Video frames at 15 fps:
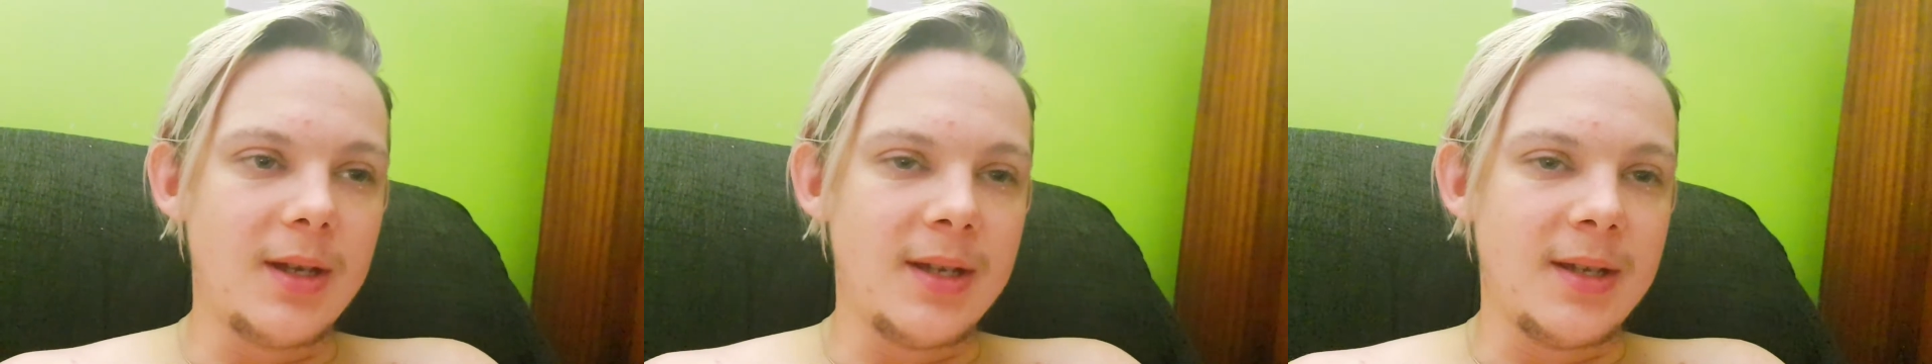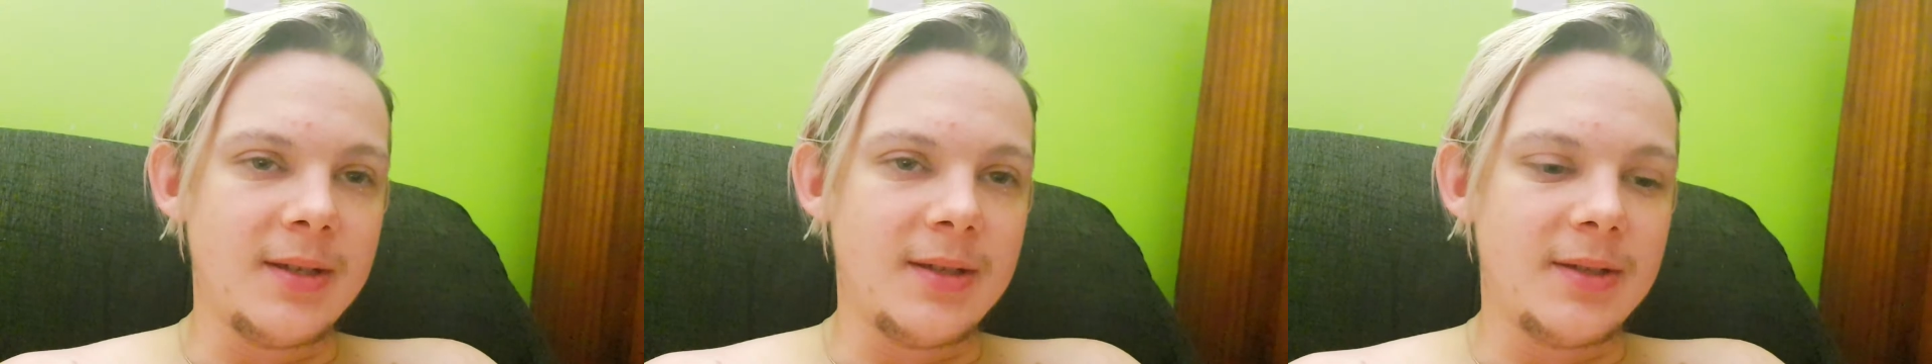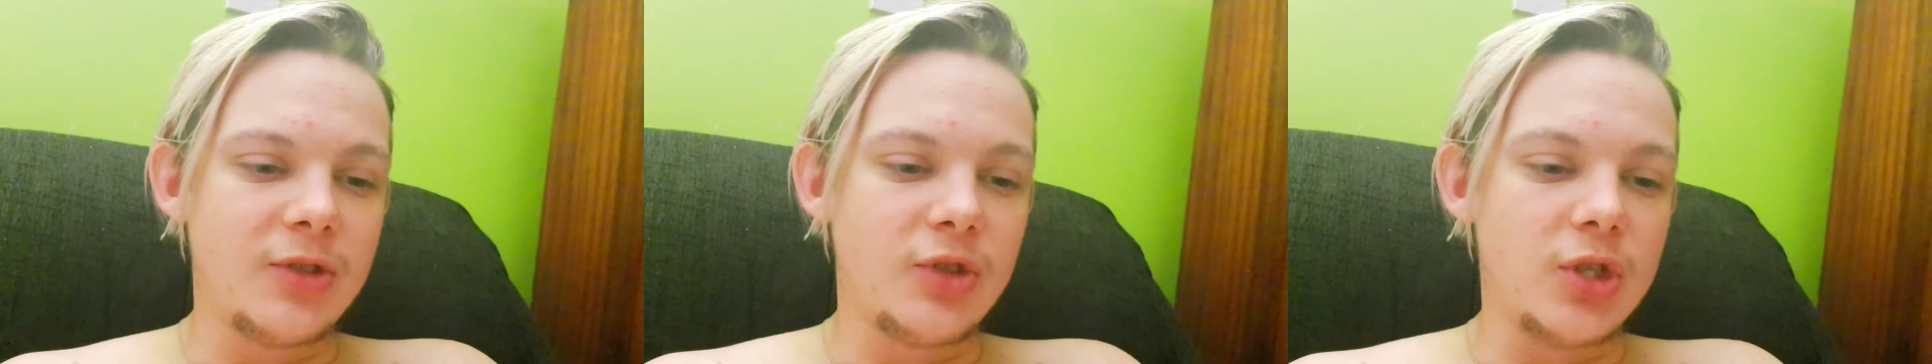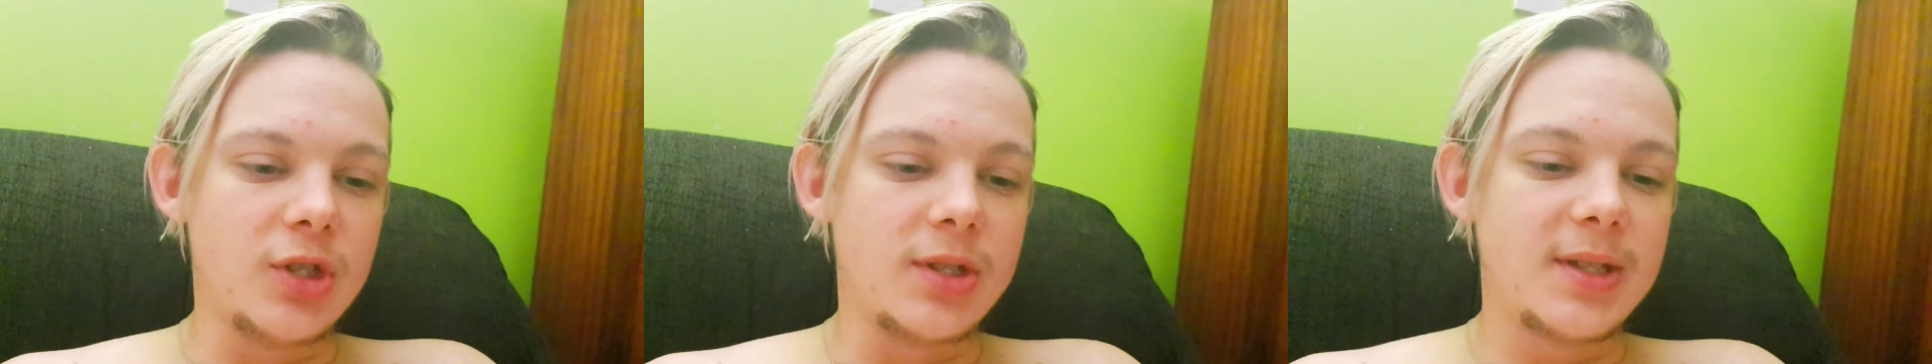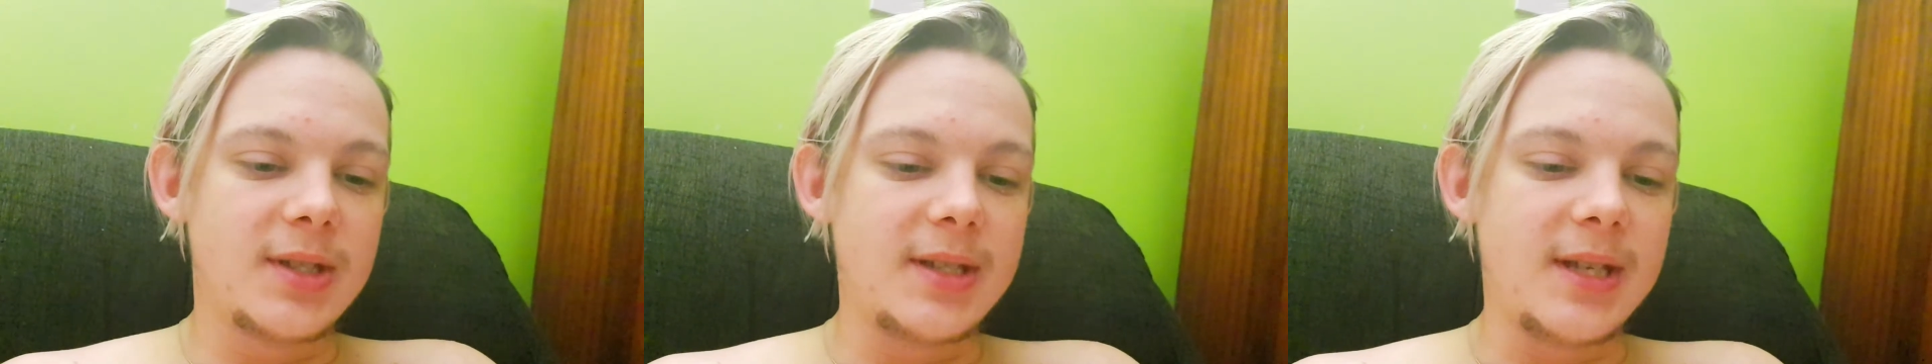is
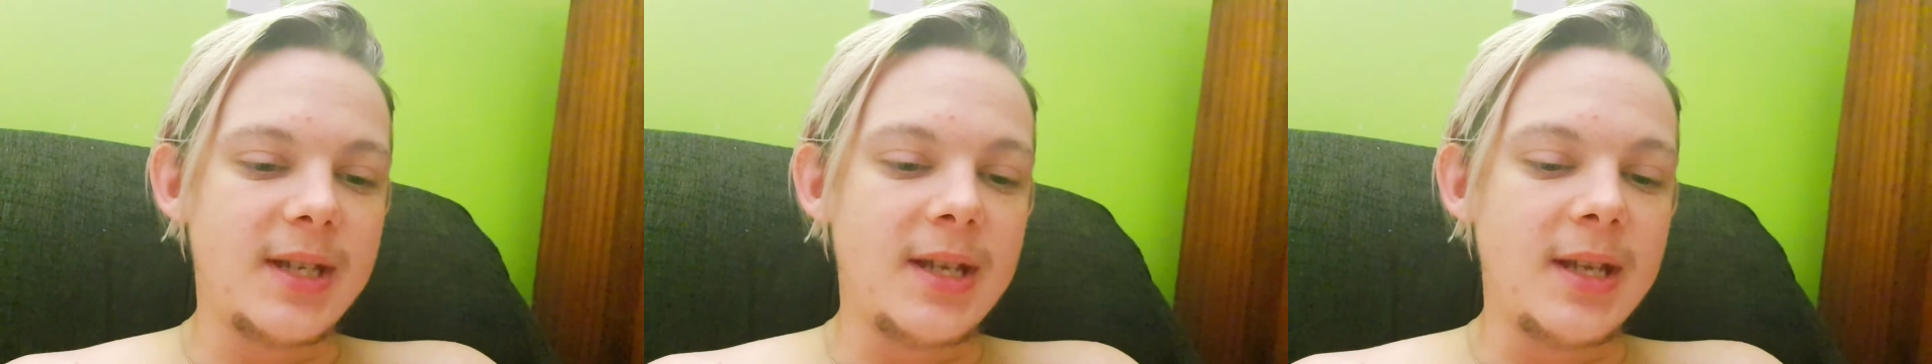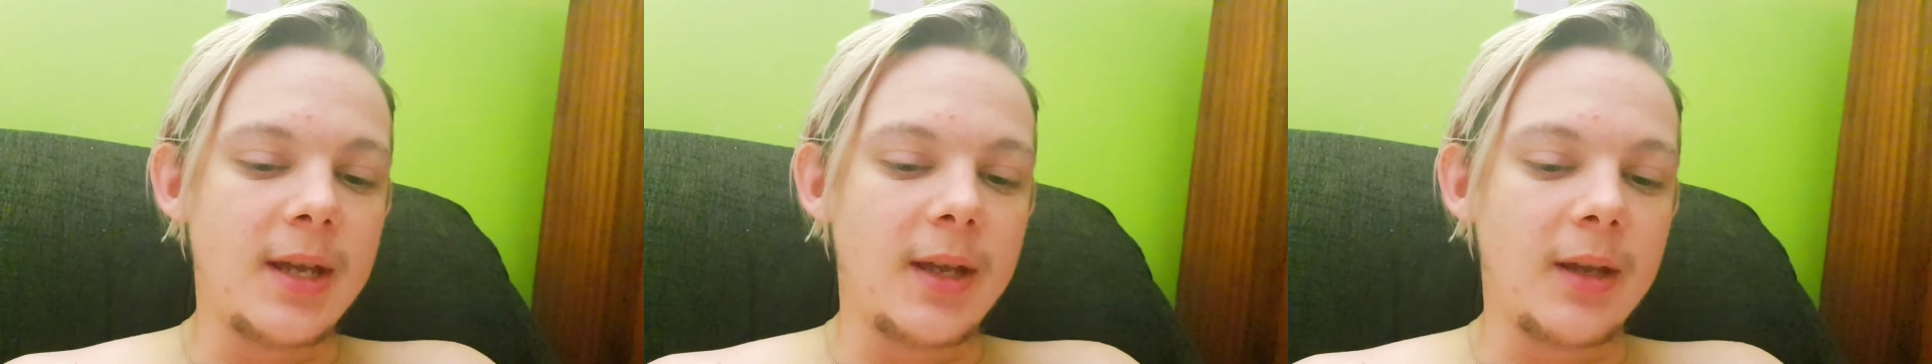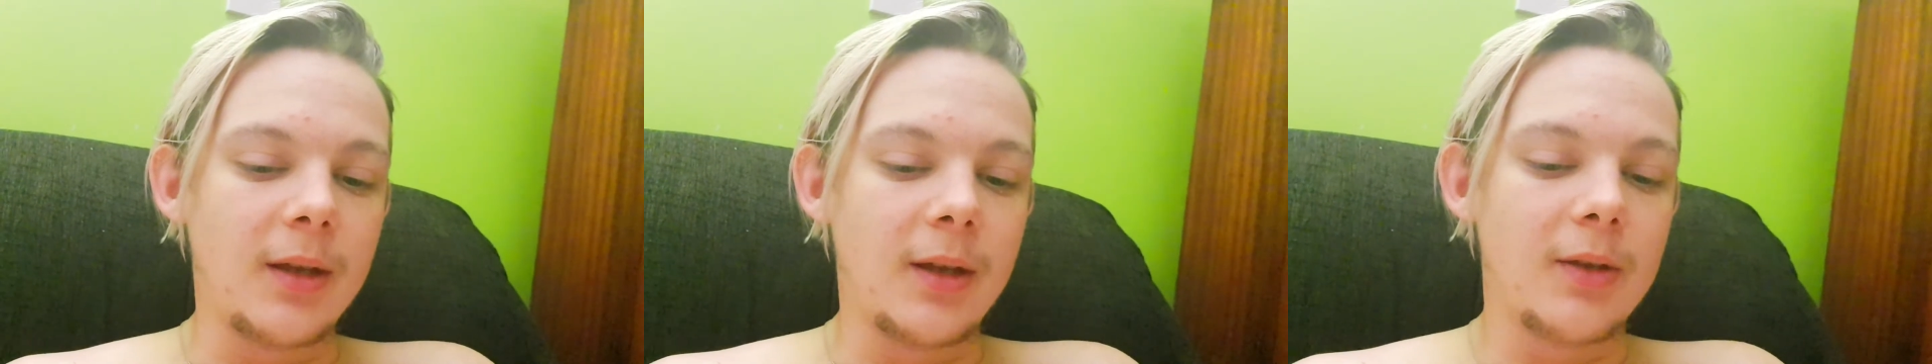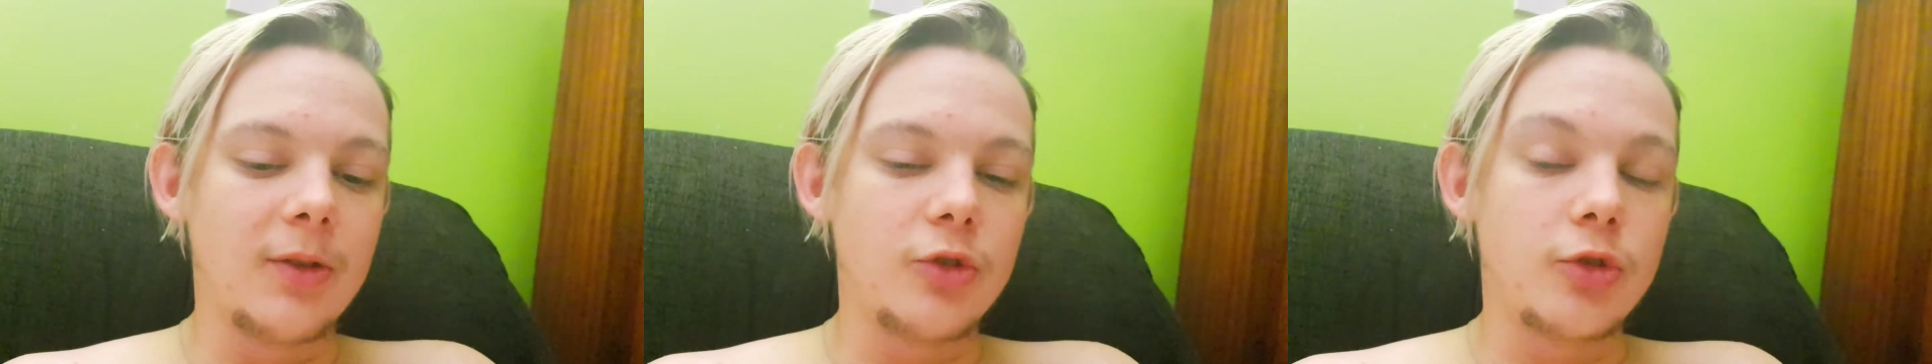just seeing